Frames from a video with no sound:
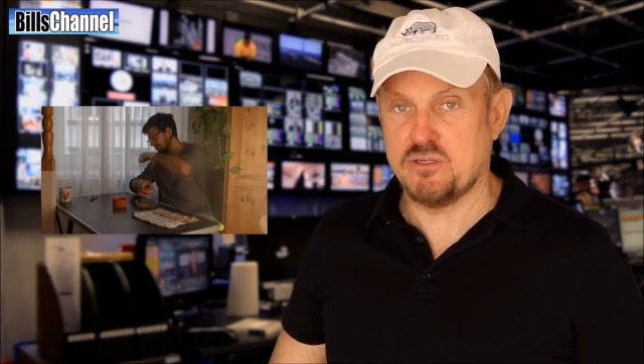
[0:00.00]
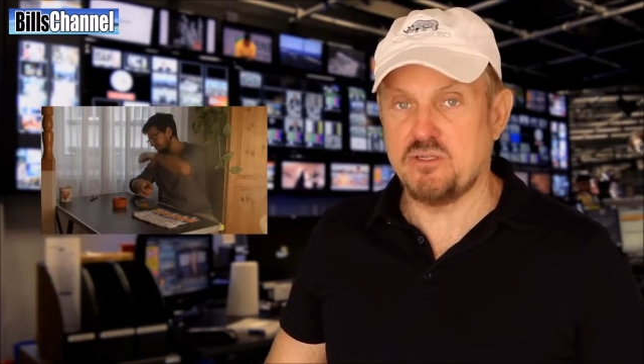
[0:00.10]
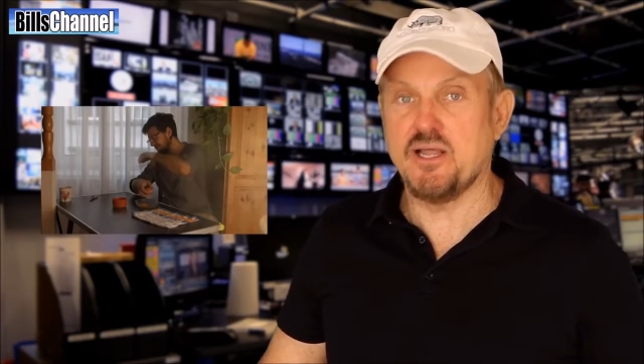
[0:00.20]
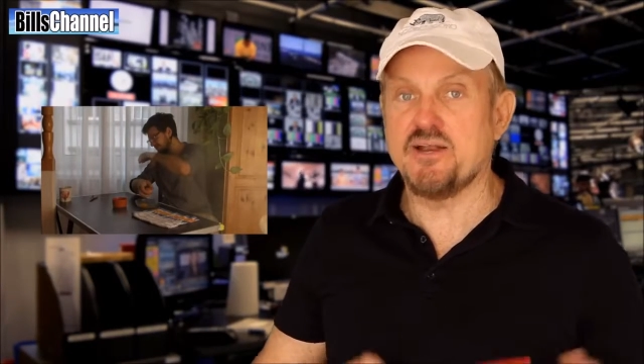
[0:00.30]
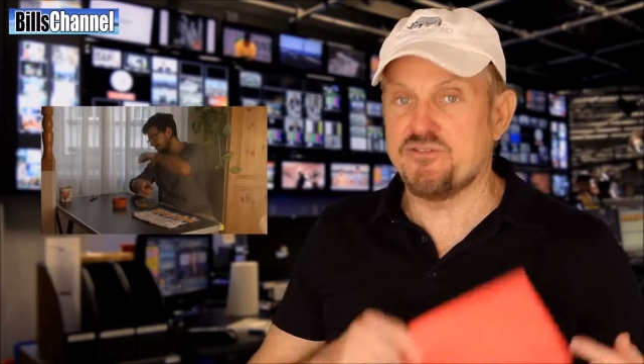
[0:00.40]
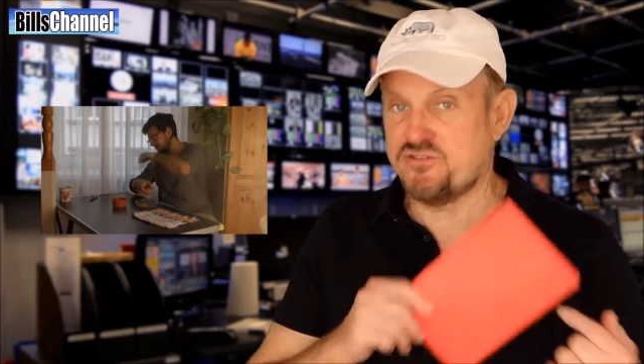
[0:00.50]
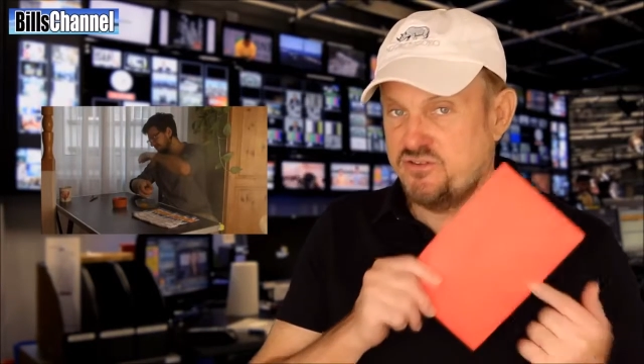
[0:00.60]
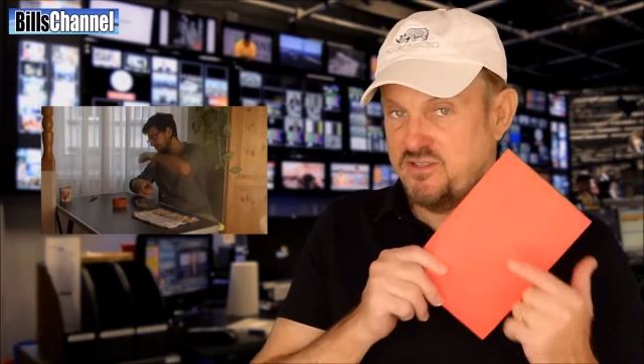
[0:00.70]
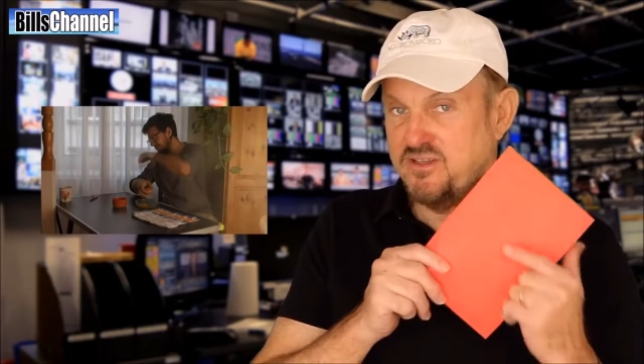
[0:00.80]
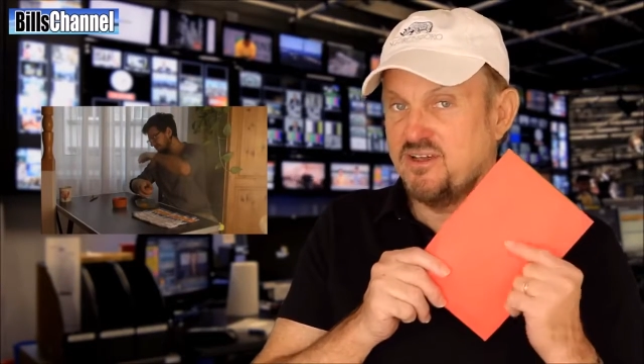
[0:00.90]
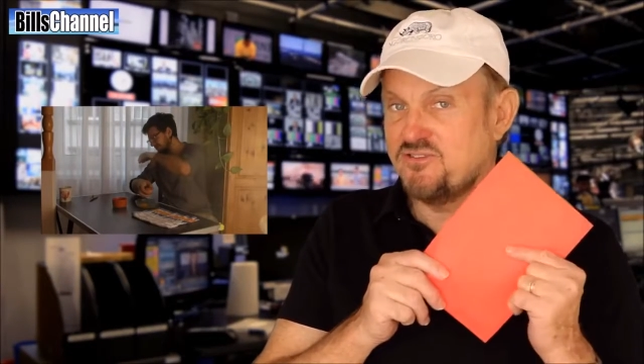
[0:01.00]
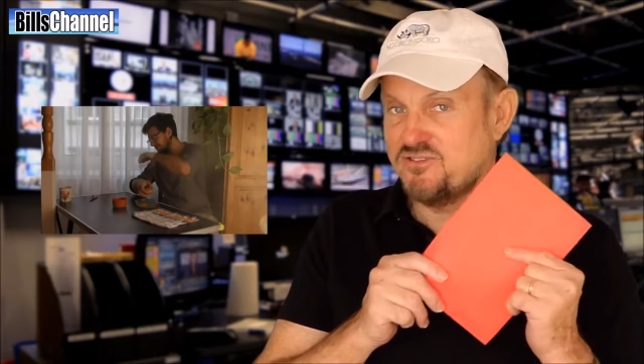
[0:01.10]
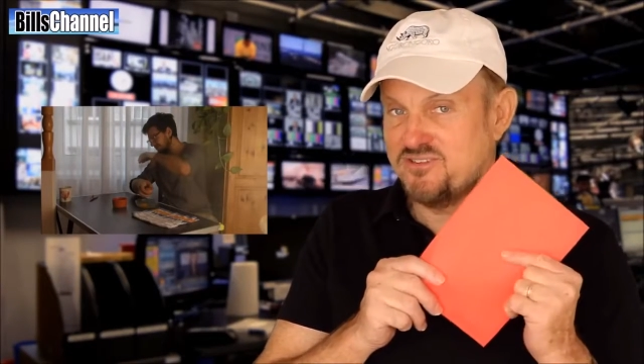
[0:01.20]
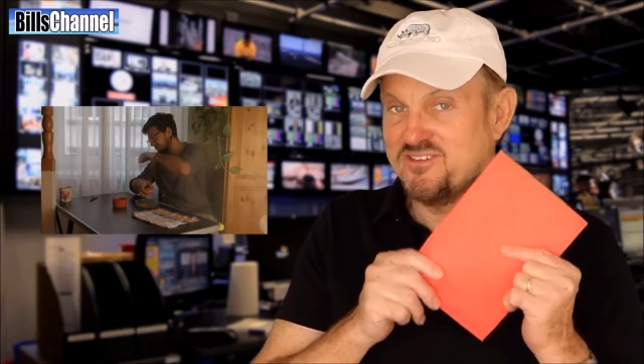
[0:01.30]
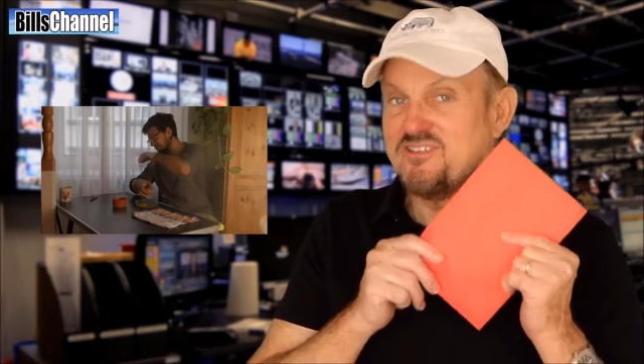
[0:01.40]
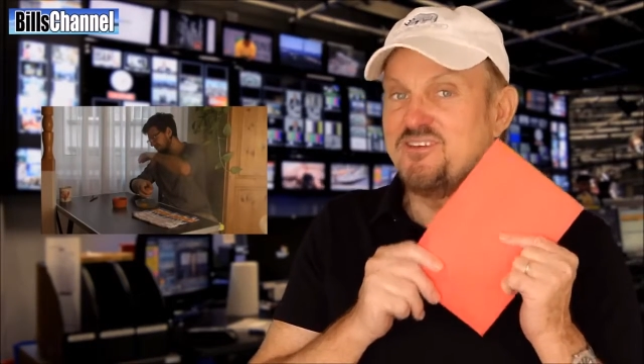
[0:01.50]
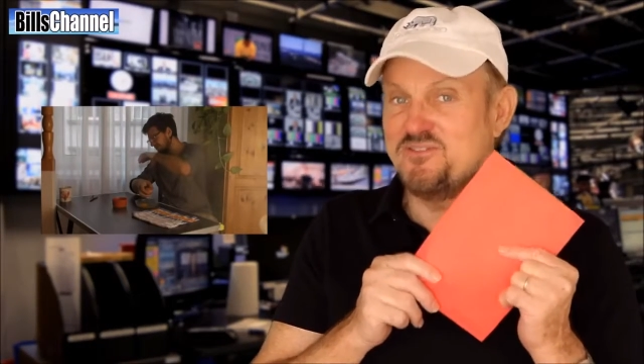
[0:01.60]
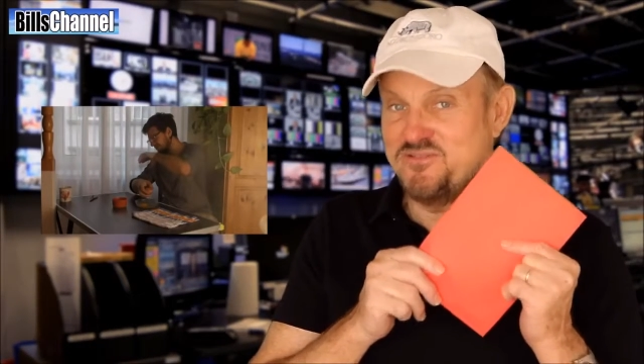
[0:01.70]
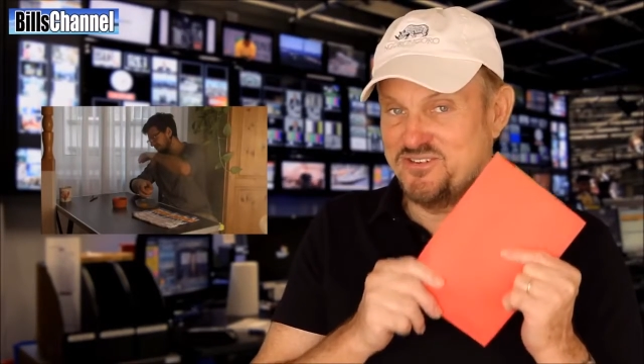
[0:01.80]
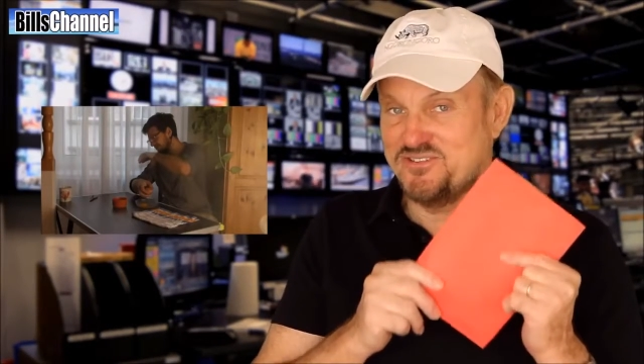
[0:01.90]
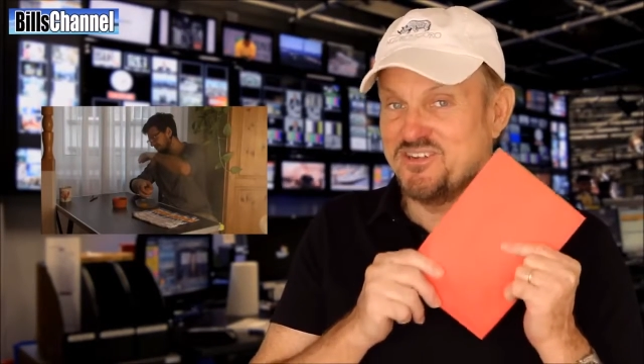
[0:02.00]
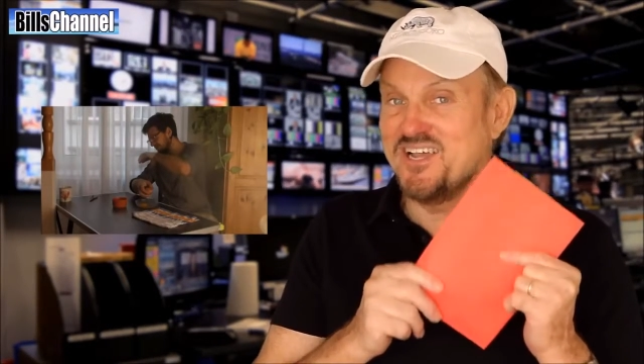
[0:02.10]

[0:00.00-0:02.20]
led us to this the official